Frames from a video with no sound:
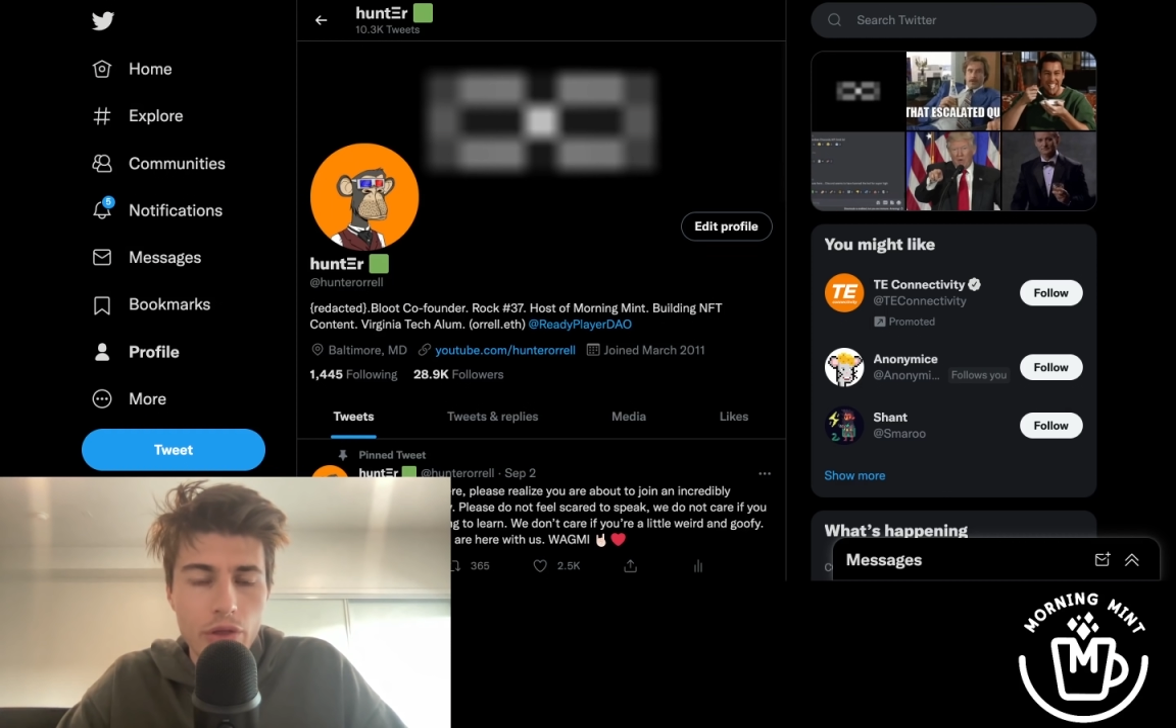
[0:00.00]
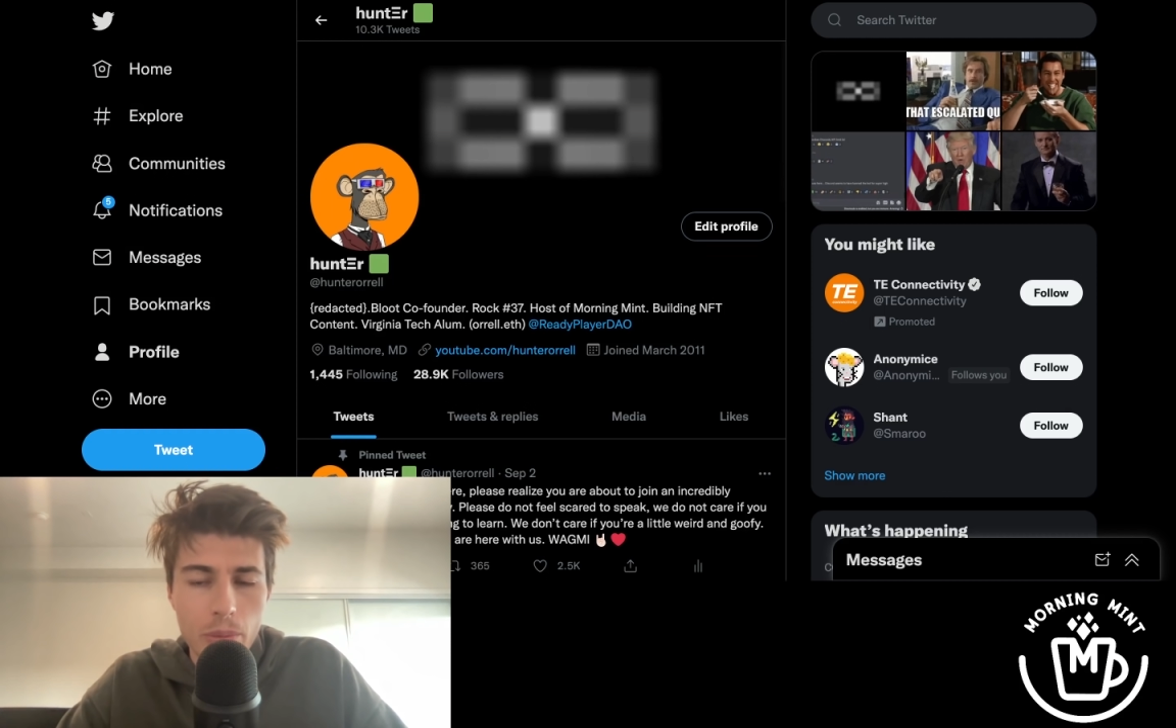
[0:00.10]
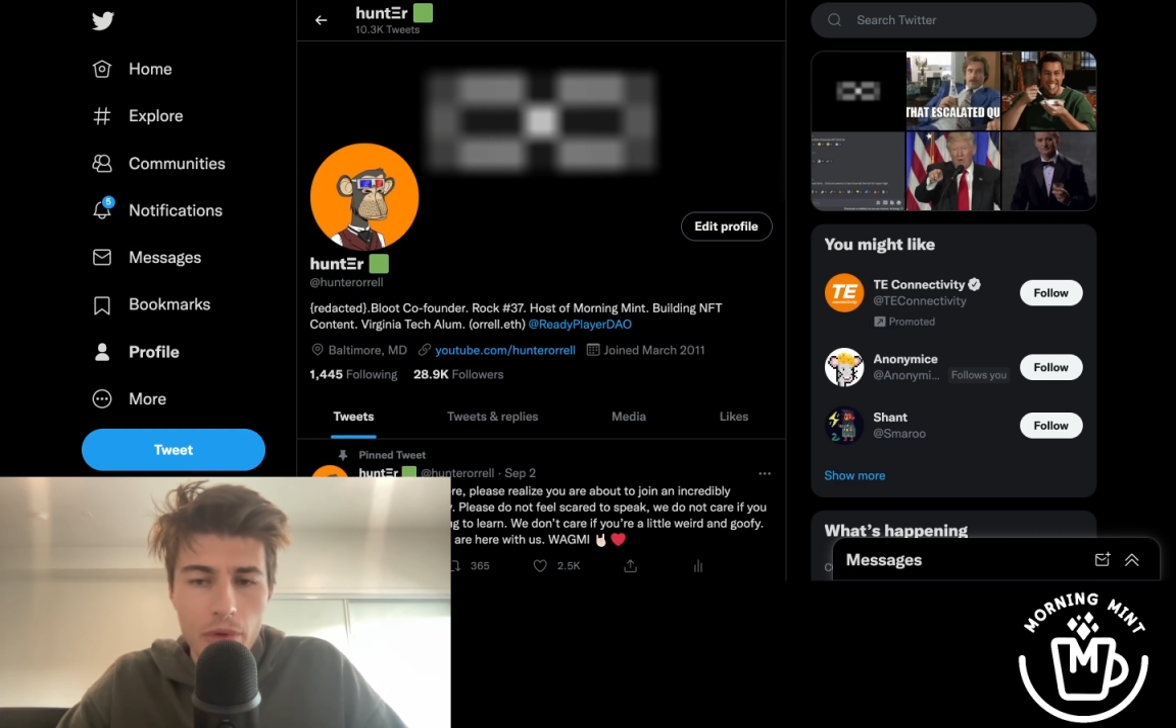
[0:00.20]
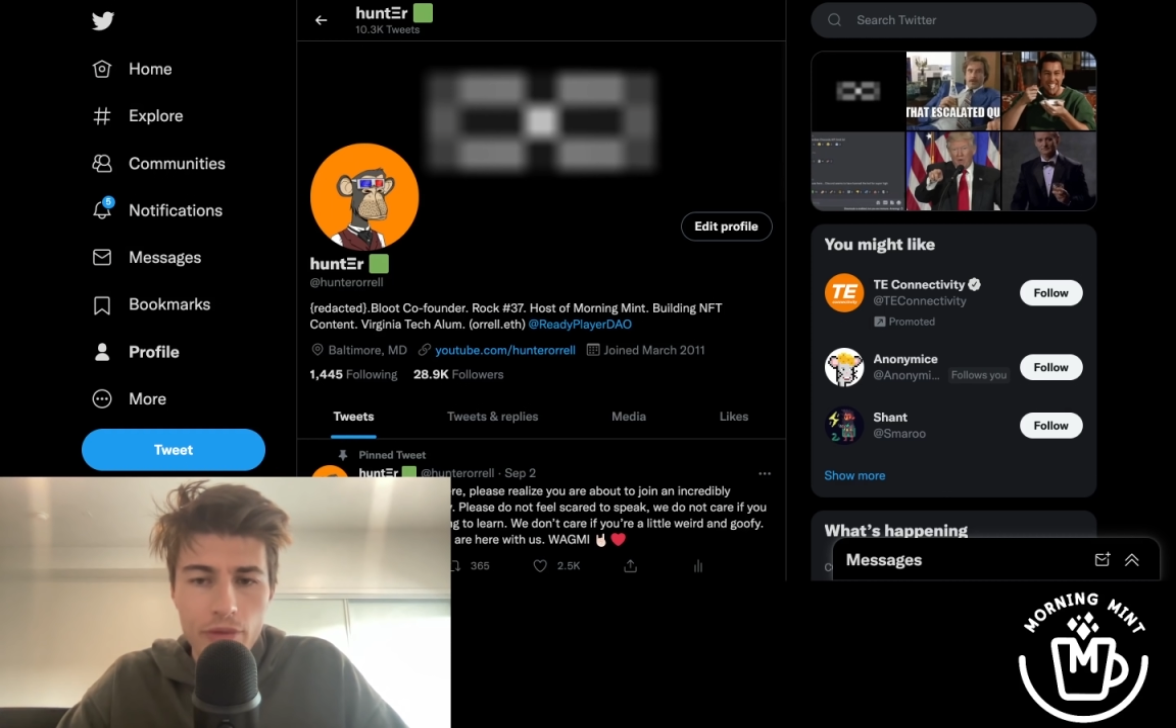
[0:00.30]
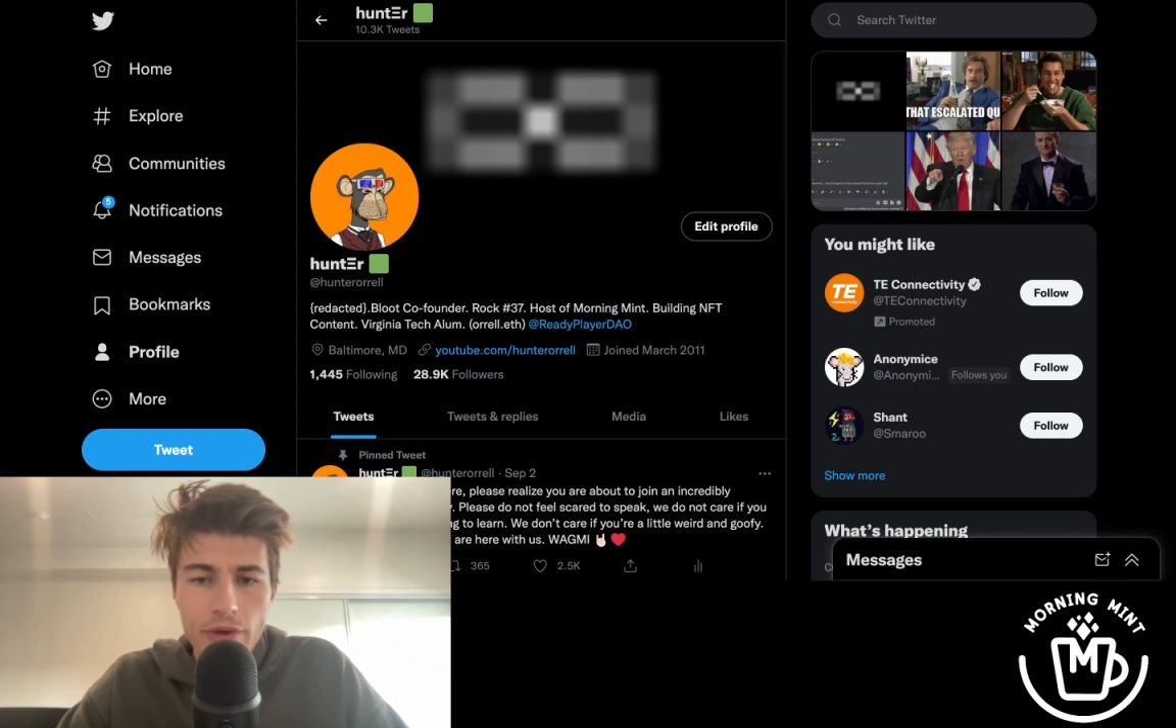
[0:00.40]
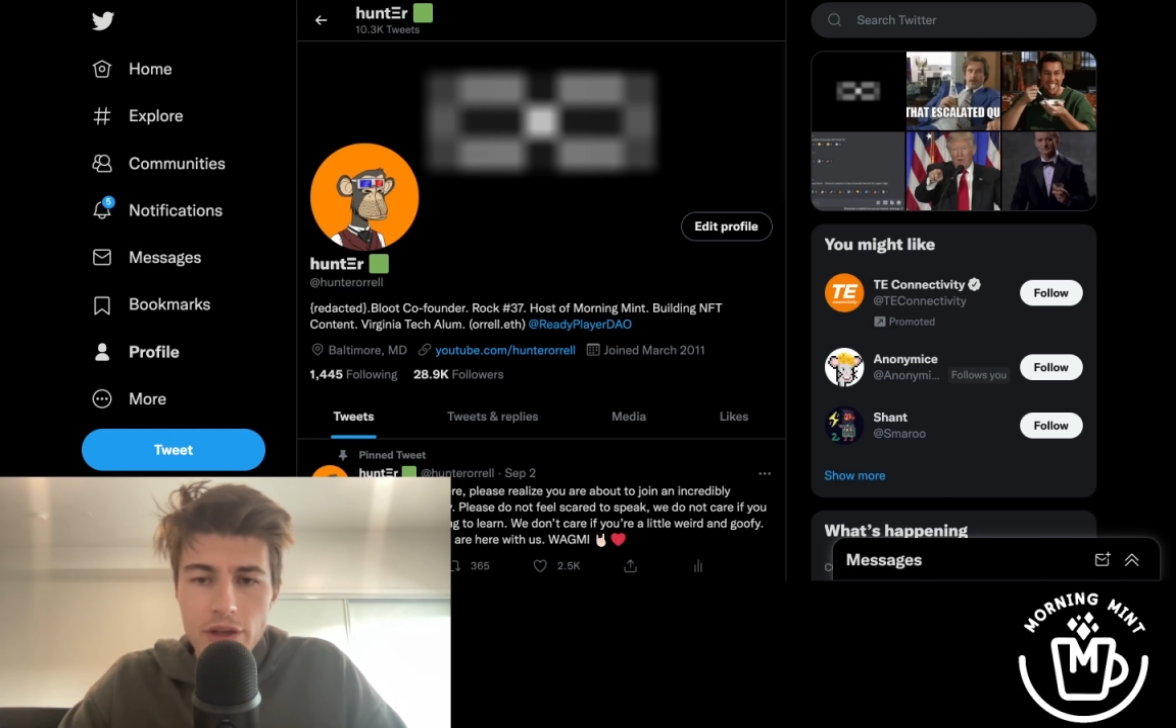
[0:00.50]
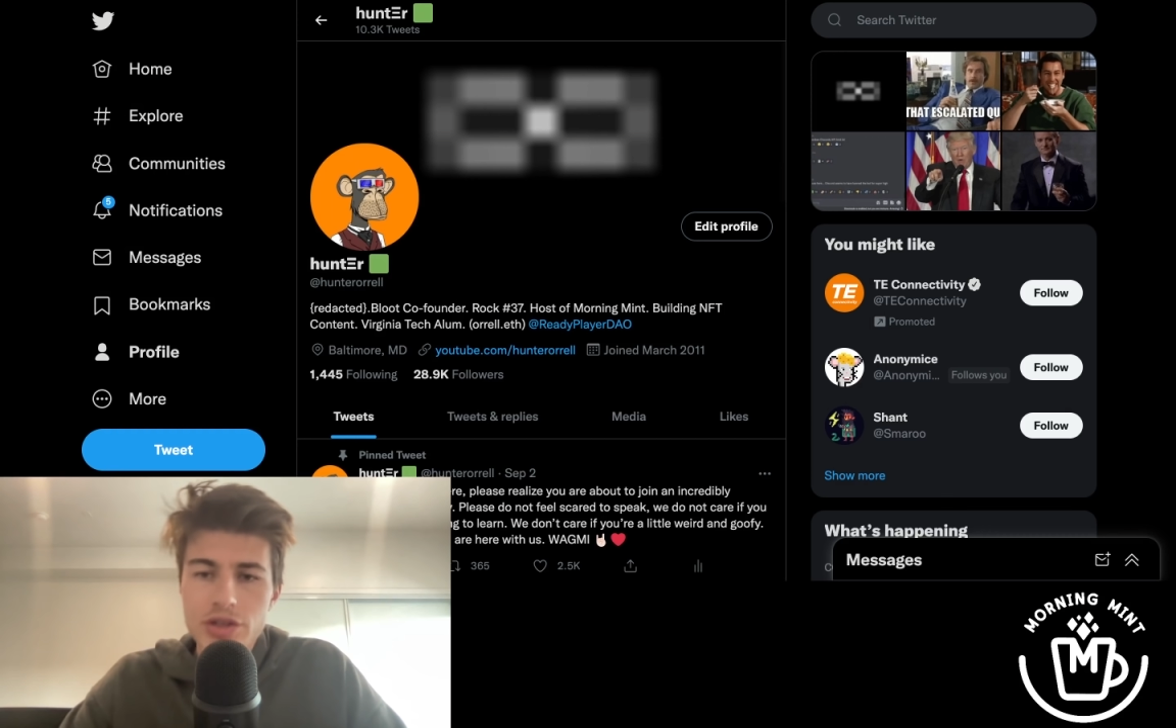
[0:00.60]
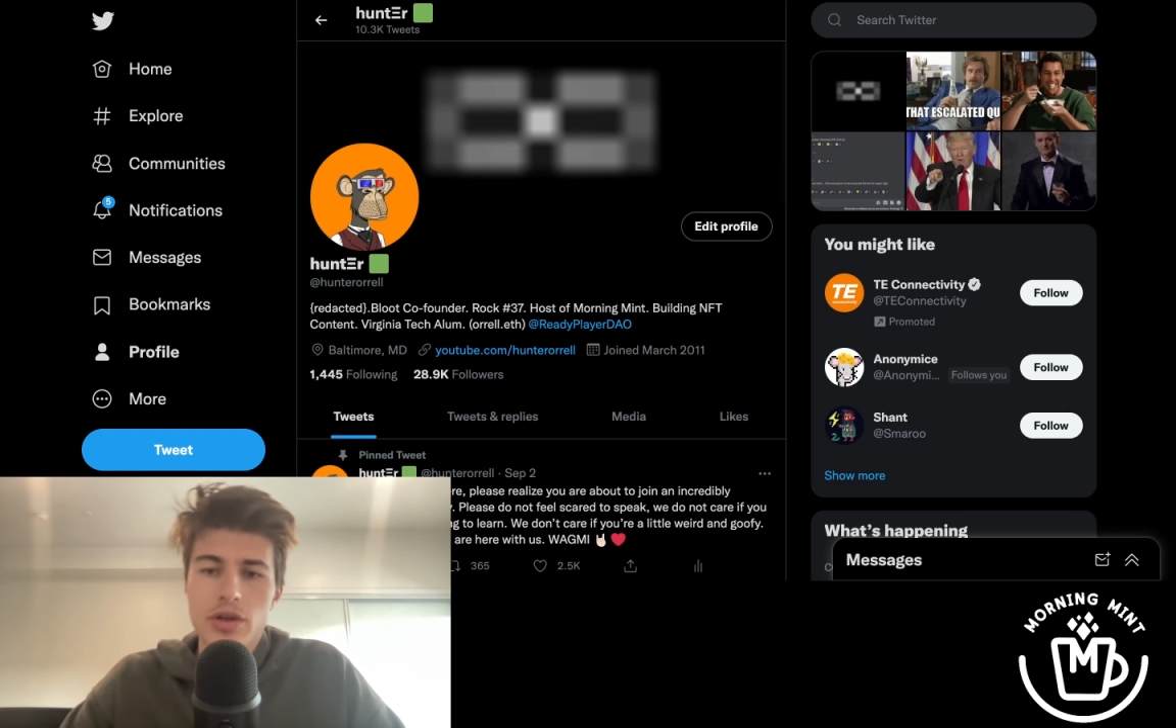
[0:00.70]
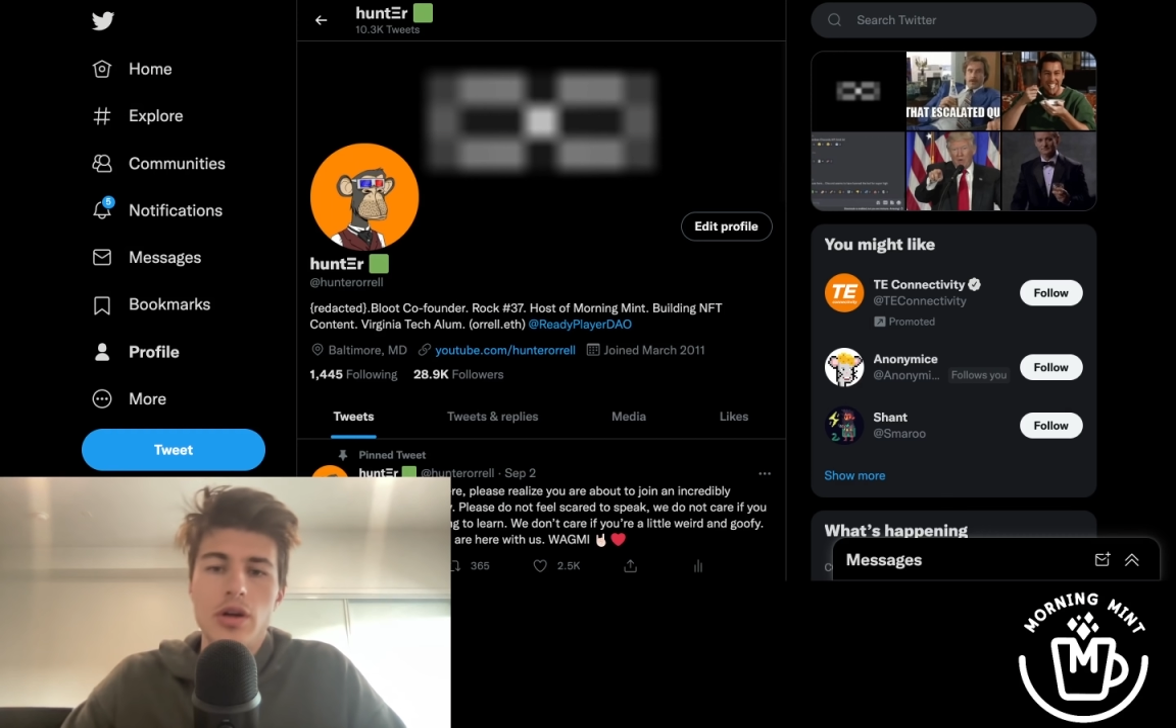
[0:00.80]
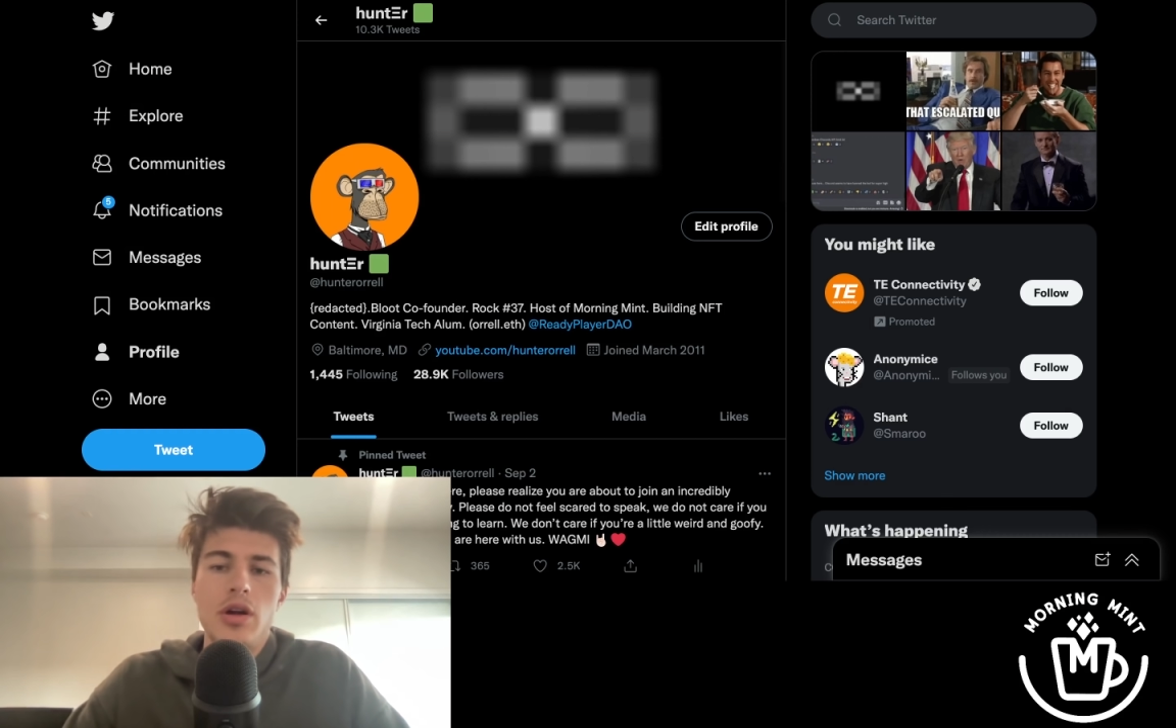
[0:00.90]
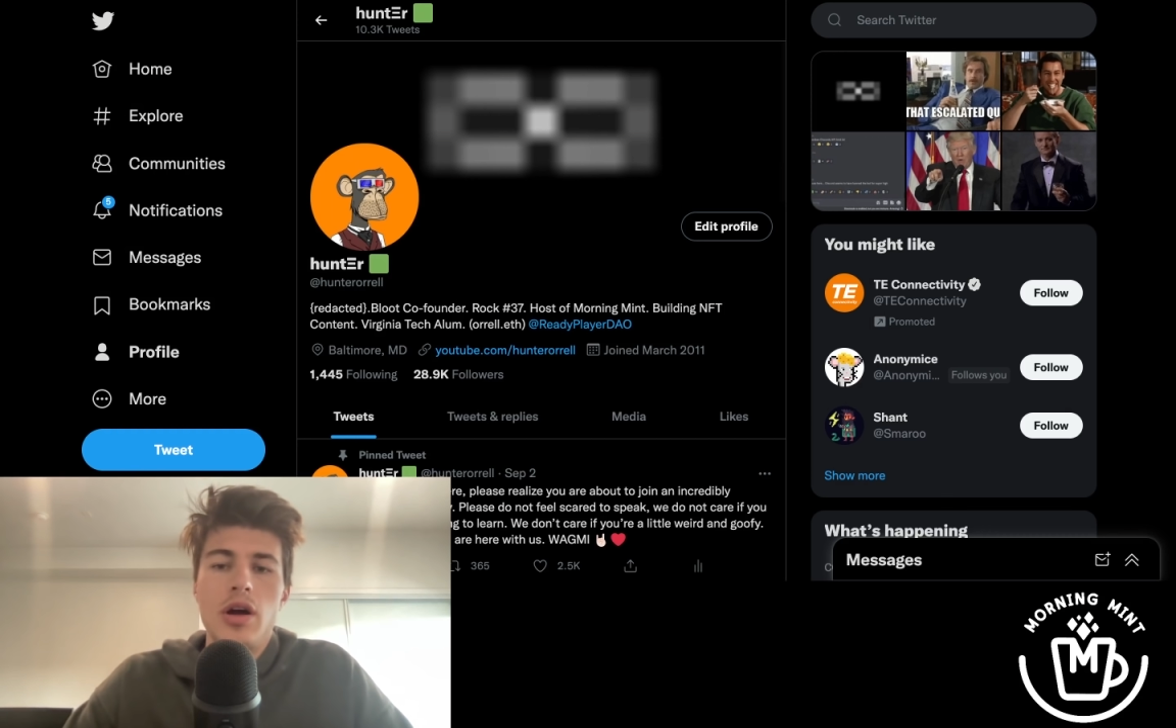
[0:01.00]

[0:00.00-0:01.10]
the professor,